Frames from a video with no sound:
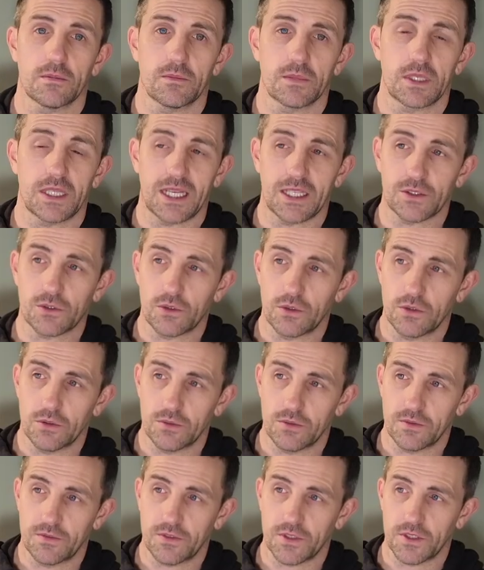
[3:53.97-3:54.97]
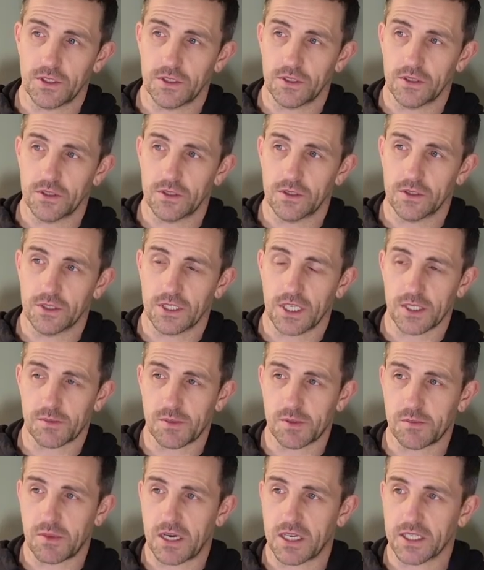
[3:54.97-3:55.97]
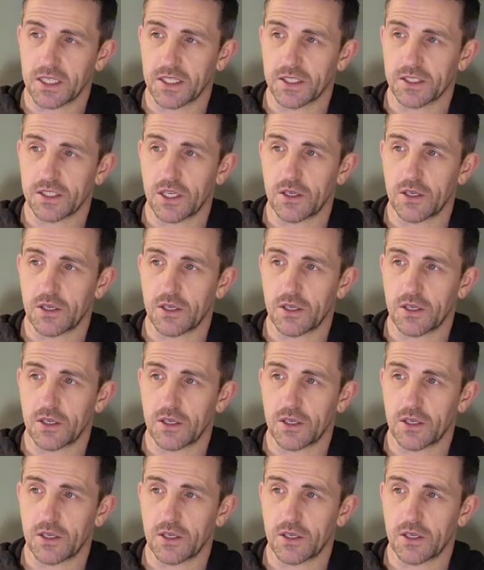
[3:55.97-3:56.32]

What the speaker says: Glasgow for the Christmas markets.